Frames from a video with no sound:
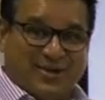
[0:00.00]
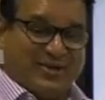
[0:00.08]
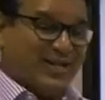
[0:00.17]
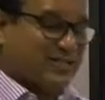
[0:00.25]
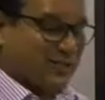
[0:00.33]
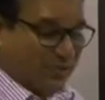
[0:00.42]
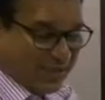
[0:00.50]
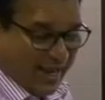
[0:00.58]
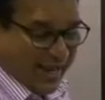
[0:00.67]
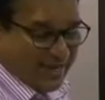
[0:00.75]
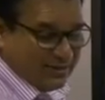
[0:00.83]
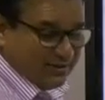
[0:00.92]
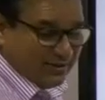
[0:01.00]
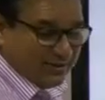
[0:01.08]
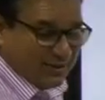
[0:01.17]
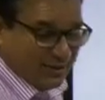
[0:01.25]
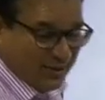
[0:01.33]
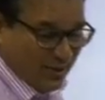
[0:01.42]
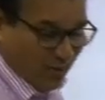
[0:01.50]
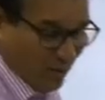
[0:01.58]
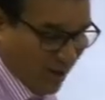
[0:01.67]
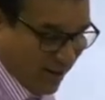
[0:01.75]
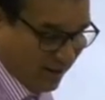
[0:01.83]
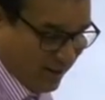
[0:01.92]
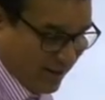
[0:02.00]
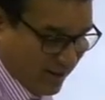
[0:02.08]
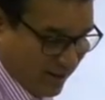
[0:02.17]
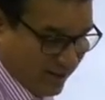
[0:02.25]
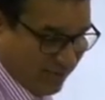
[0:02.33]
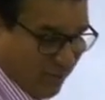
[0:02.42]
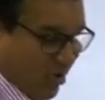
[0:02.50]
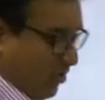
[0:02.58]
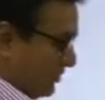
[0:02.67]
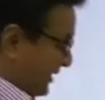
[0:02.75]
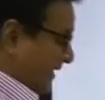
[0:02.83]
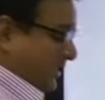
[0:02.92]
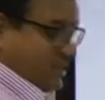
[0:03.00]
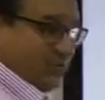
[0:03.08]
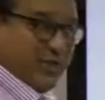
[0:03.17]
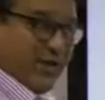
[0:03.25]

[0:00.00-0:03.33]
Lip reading: Let's look at one more sentence. We